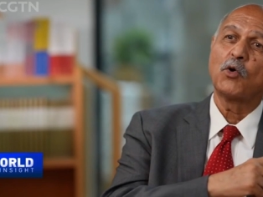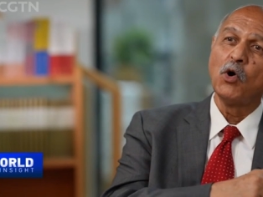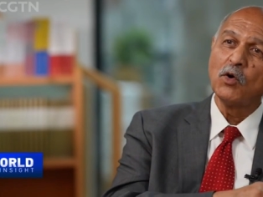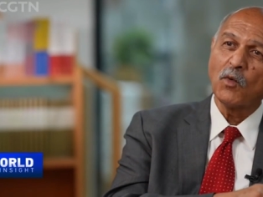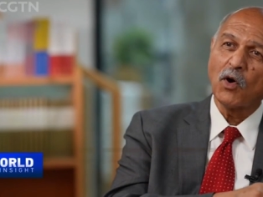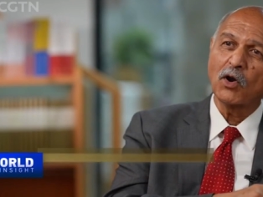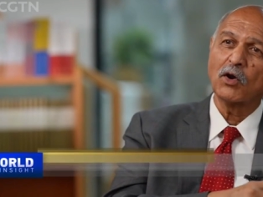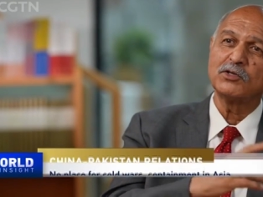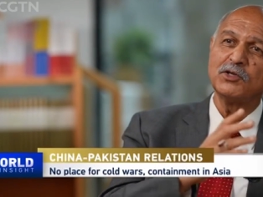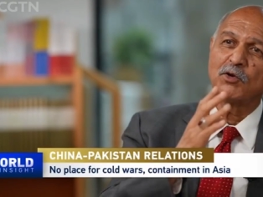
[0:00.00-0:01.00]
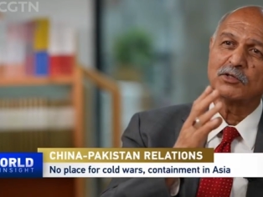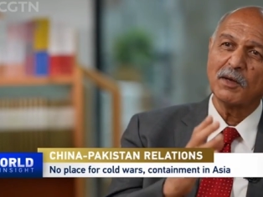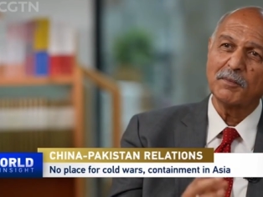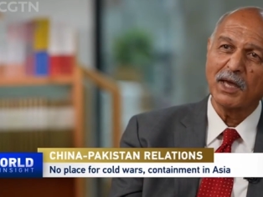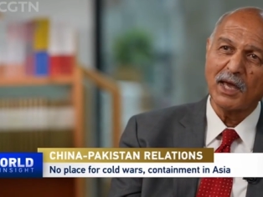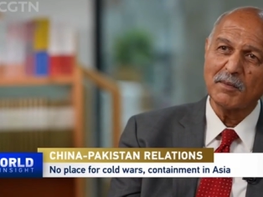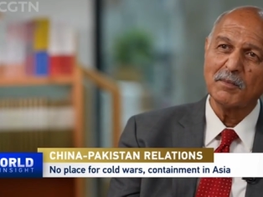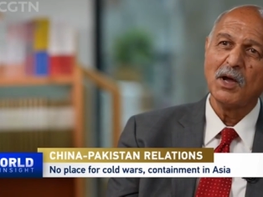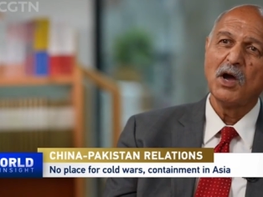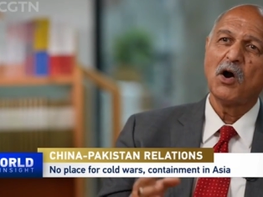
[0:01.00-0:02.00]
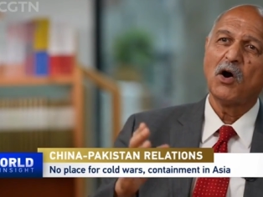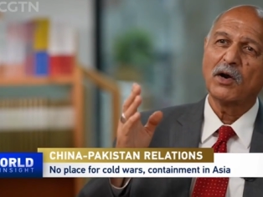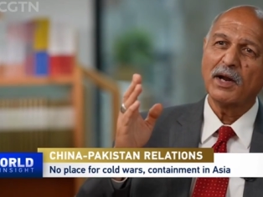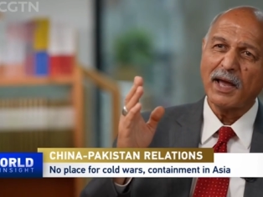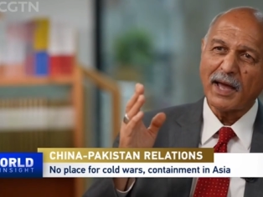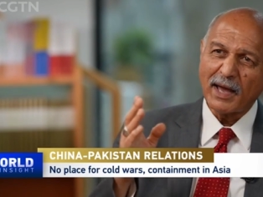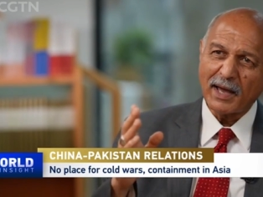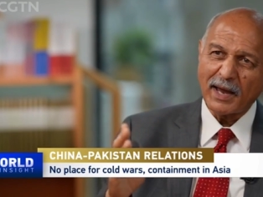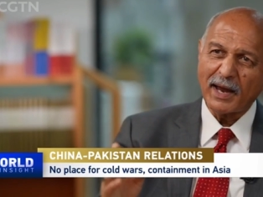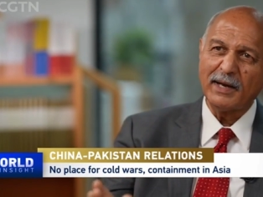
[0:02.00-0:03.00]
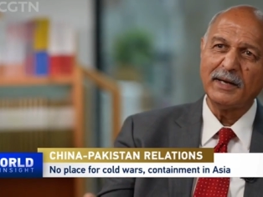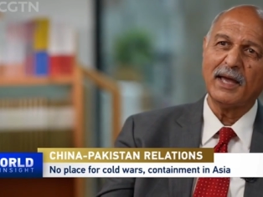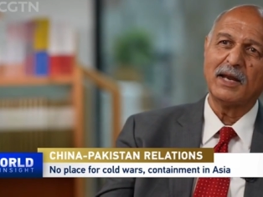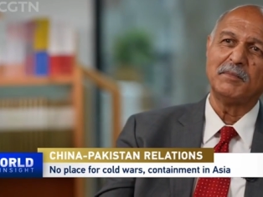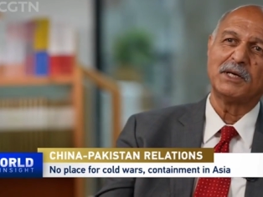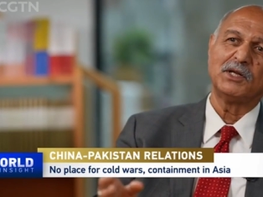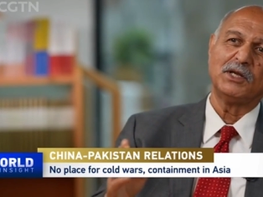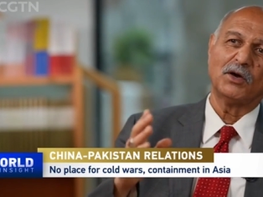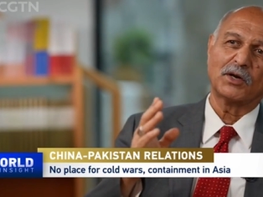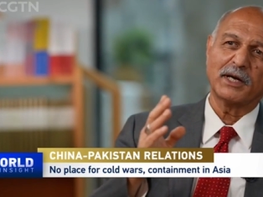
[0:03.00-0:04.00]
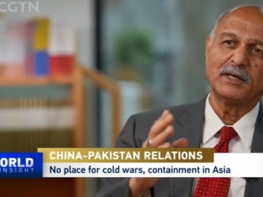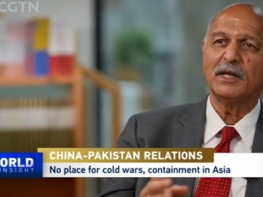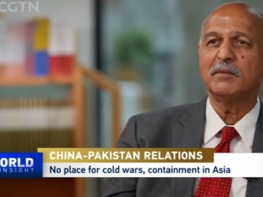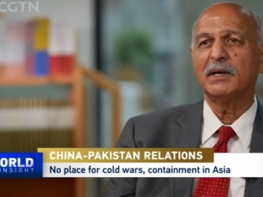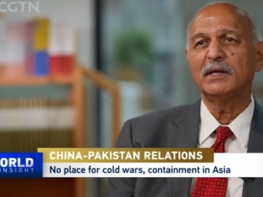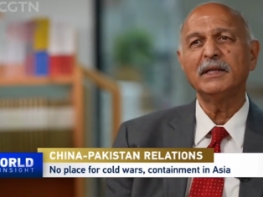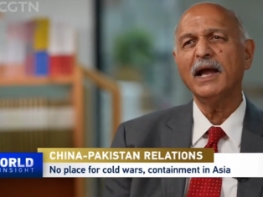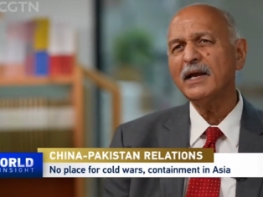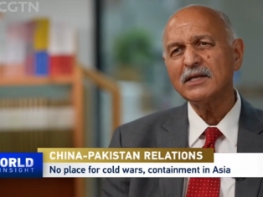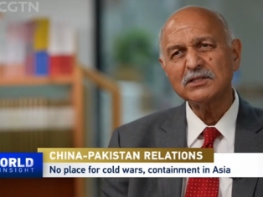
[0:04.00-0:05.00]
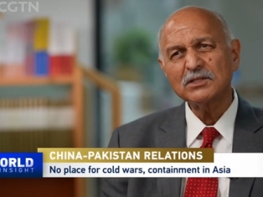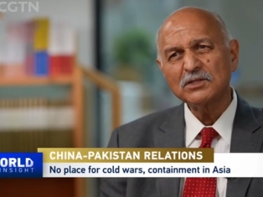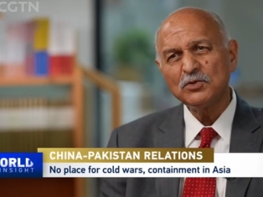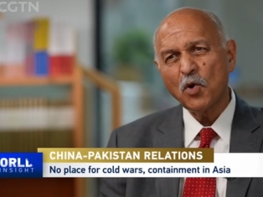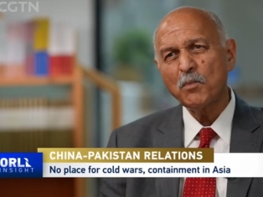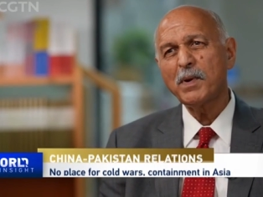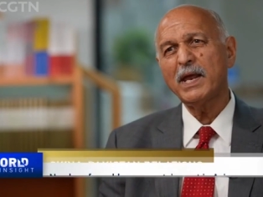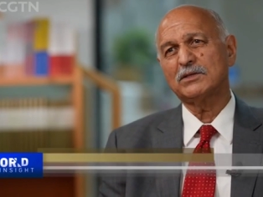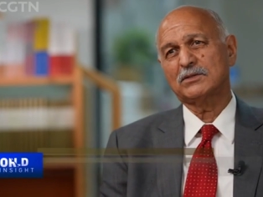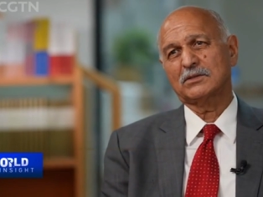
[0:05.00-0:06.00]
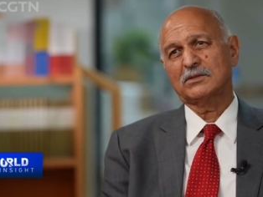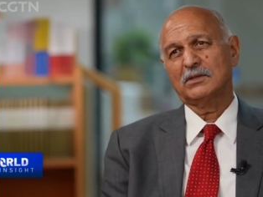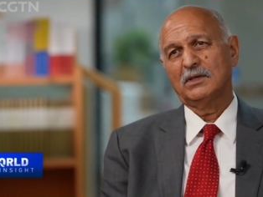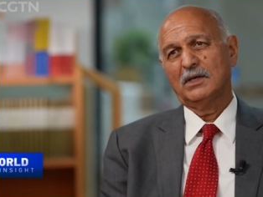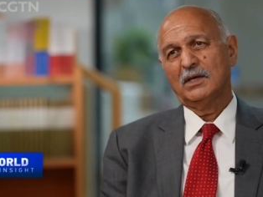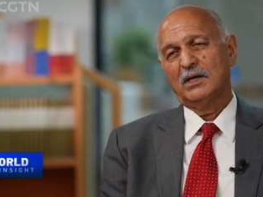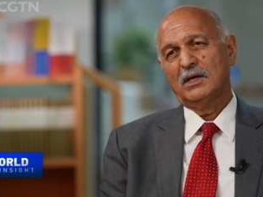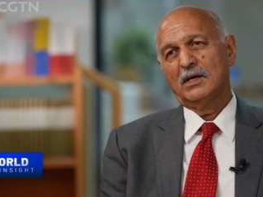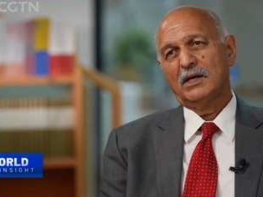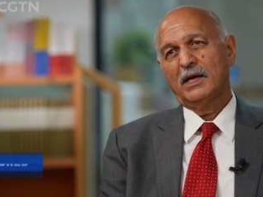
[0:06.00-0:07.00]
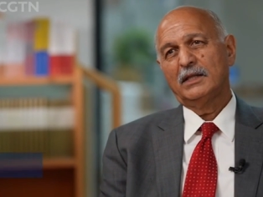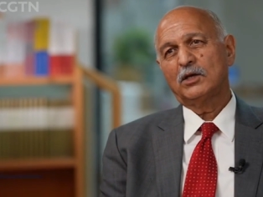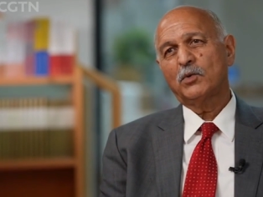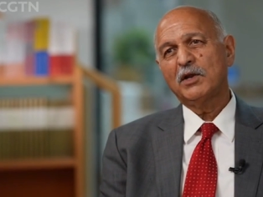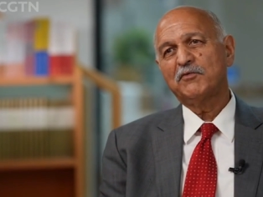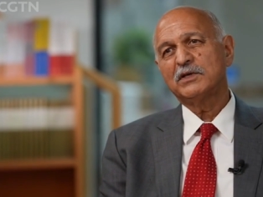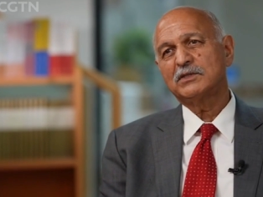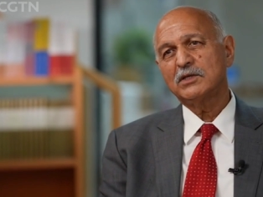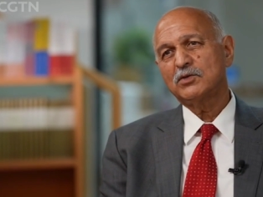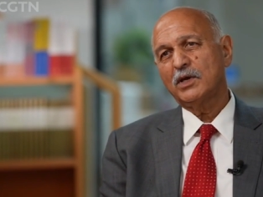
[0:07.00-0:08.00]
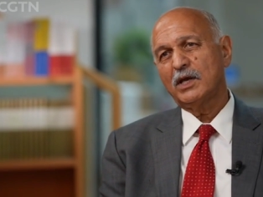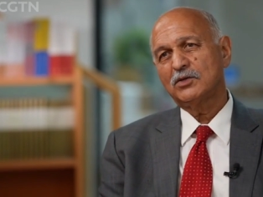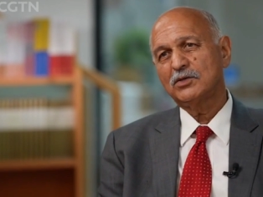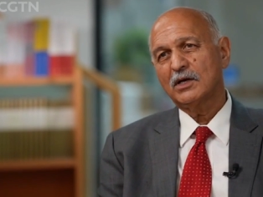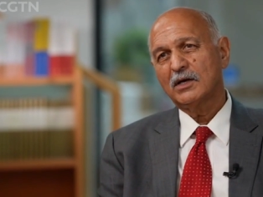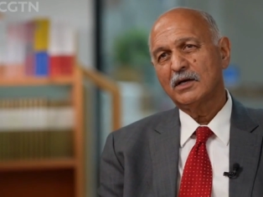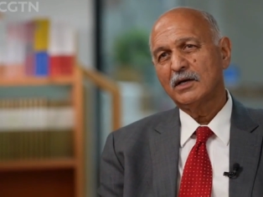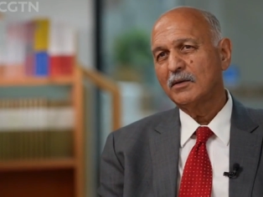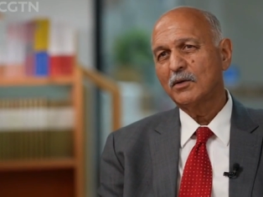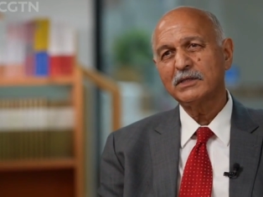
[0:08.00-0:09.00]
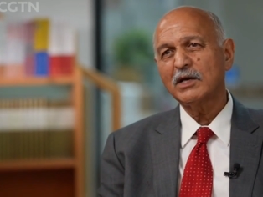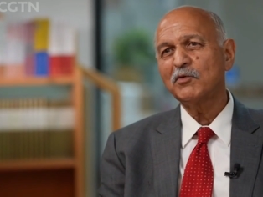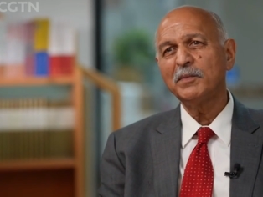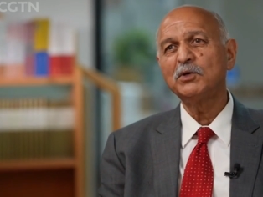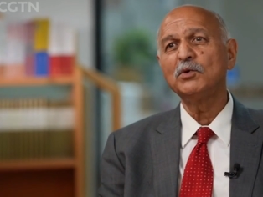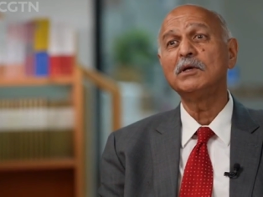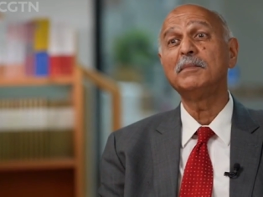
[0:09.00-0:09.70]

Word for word: Cold War or zero sum game or an enmity or containment. That has no place in the 21st century Asia because that would be too